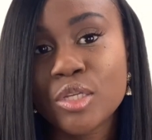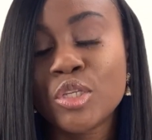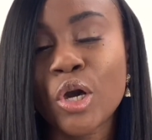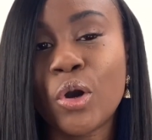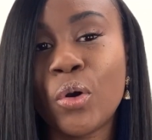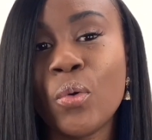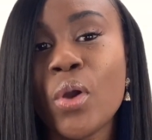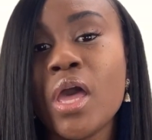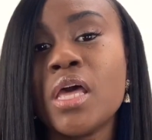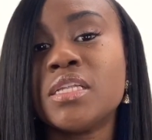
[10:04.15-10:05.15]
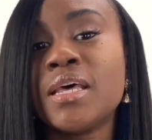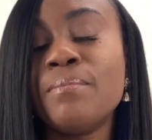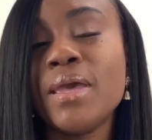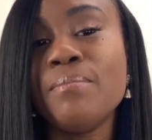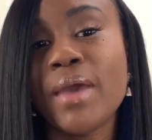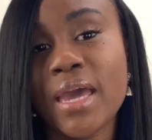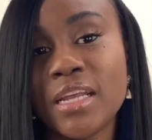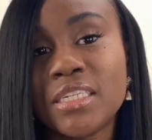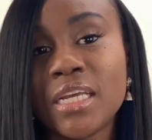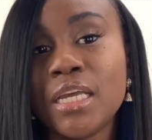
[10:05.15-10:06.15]
So to me,
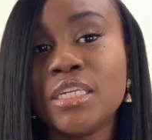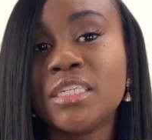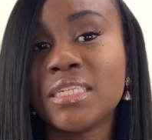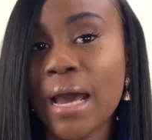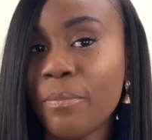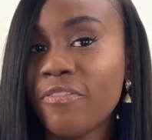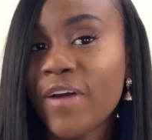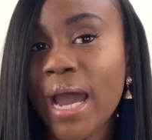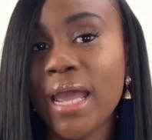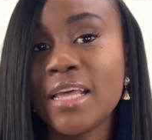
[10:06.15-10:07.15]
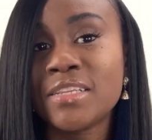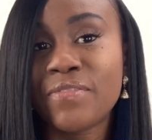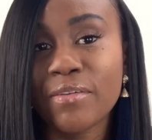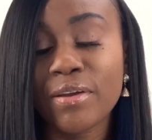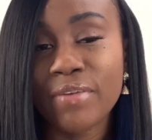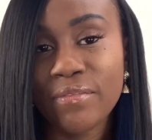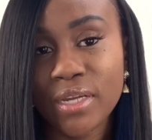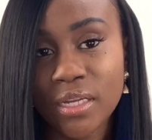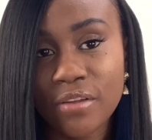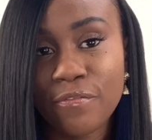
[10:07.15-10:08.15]
managing Shopify is very, very
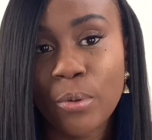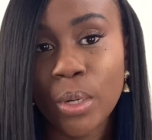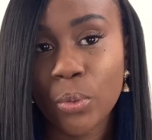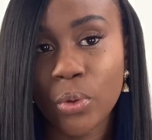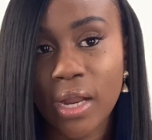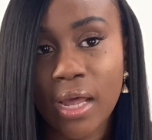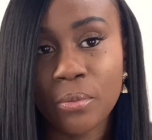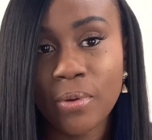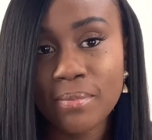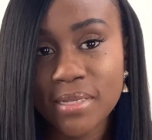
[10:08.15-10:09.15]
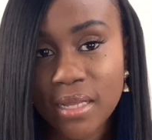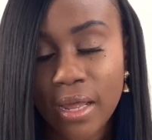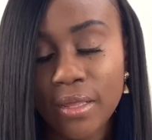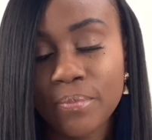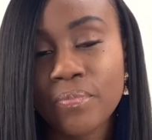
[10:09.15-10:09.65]
good for an online website.